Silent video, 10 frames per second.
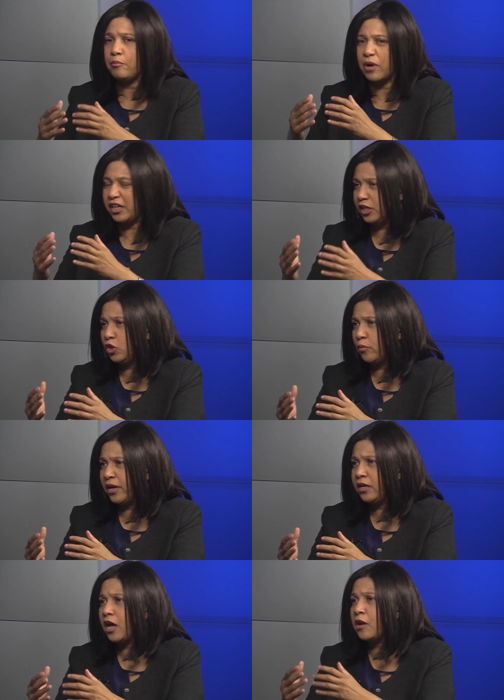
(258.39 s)

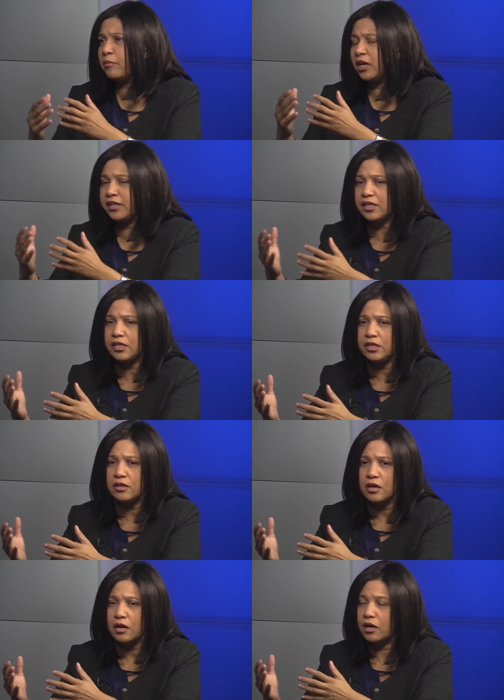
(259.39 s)
multi-domain, and
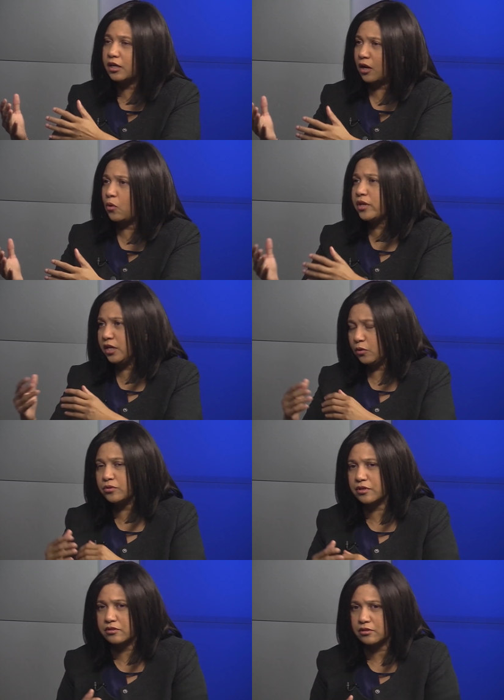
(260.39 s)
multi-cloud
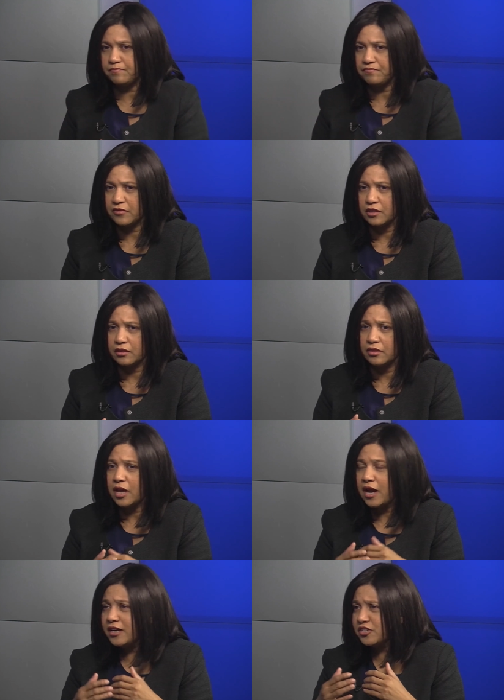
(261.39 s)
ecosystem.
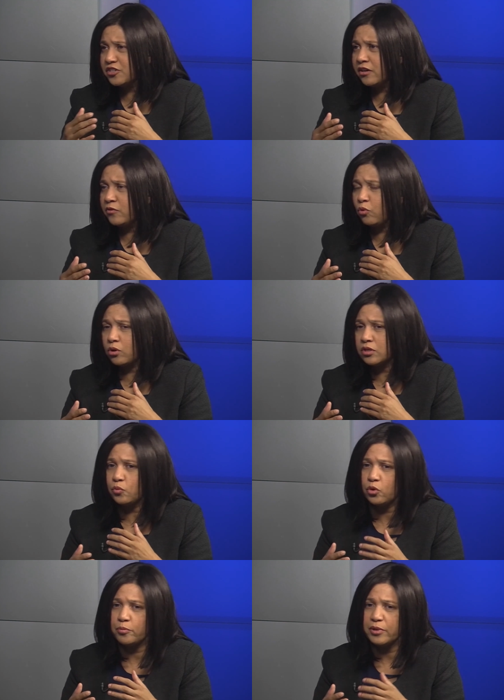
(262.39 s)
The additional
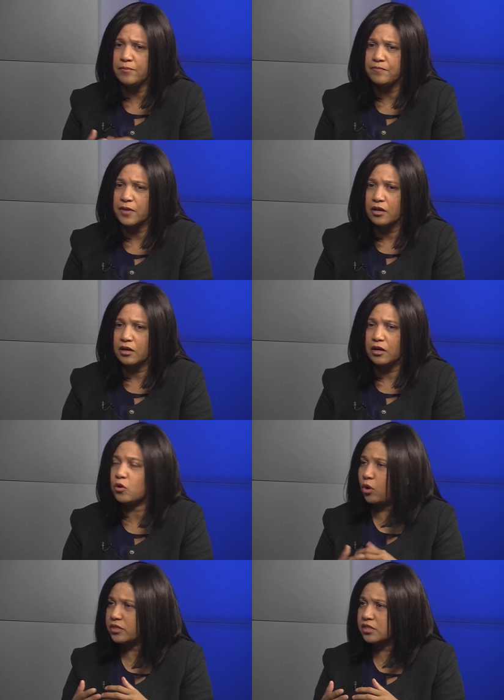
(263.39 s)
reward would be uh,
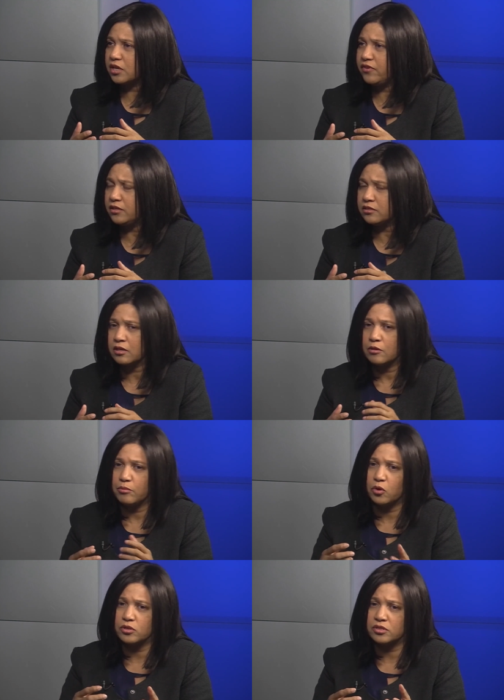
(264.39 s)
cost savings,
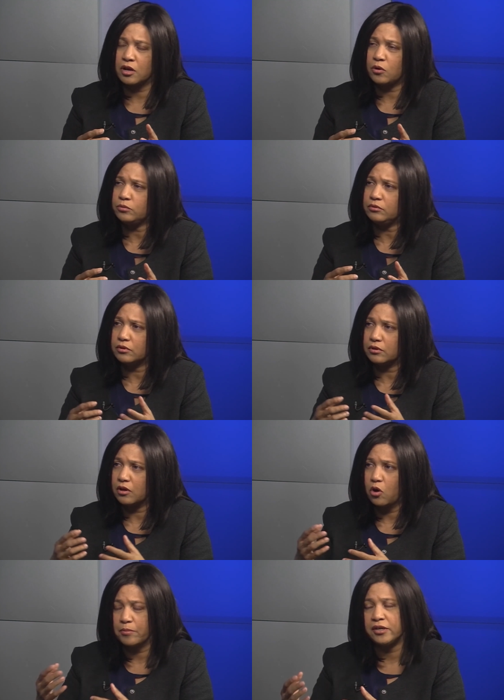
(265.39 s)
because now
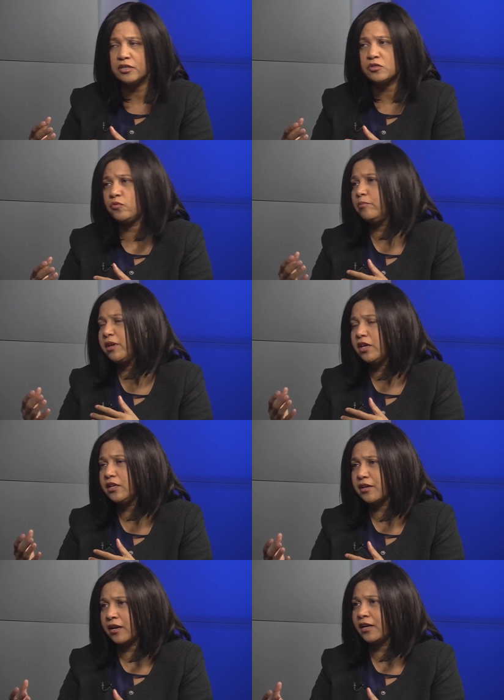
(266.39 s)
operators will
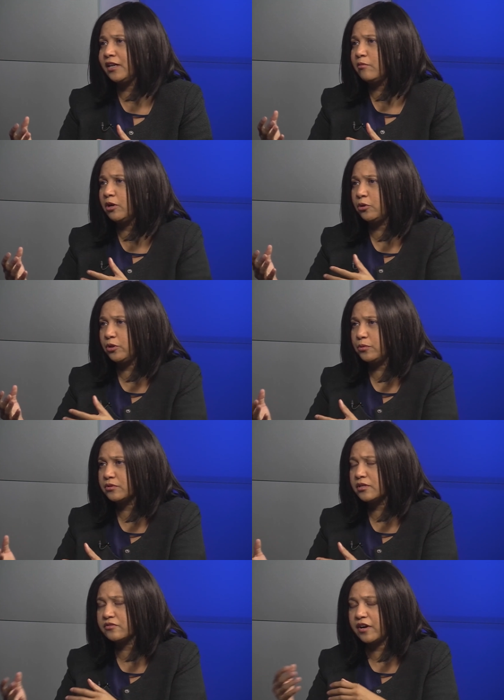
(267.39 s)
be directly able to
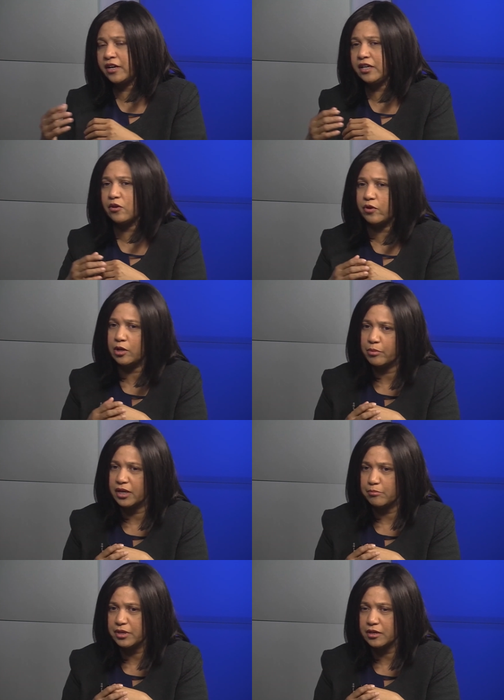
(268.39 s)
use this readily available
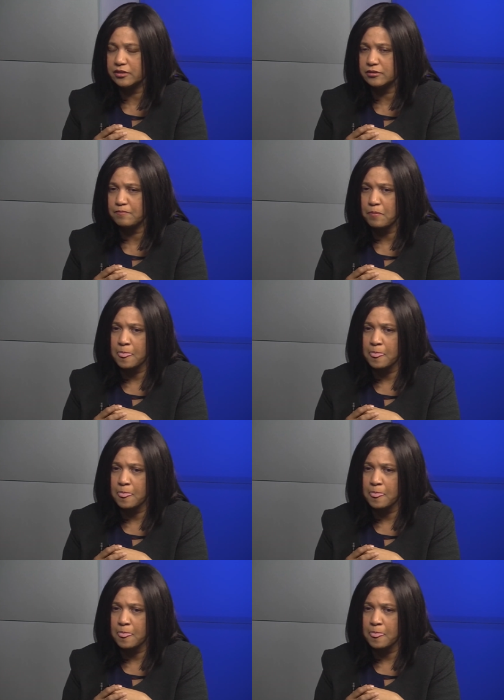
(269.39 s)
A P Is.